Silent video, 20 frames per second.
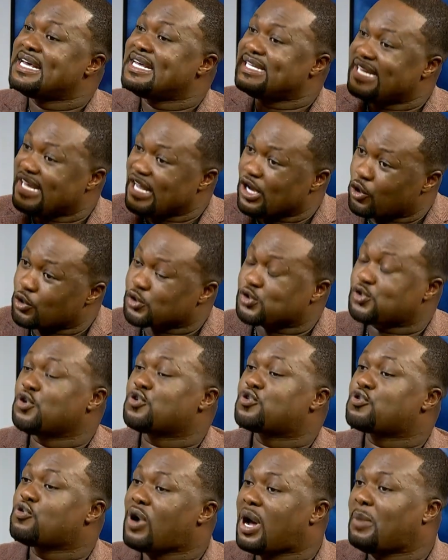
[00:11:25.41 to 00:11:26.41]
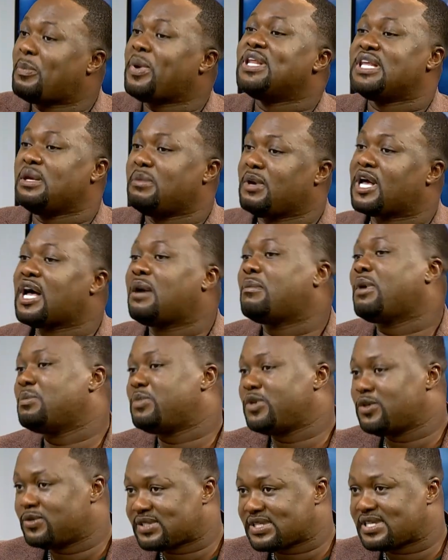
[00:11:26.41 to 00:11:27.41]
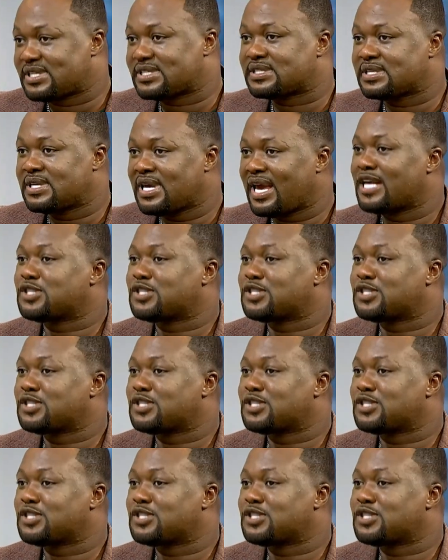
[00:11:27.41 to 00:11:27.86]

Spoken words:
they also grow up and they become abusers.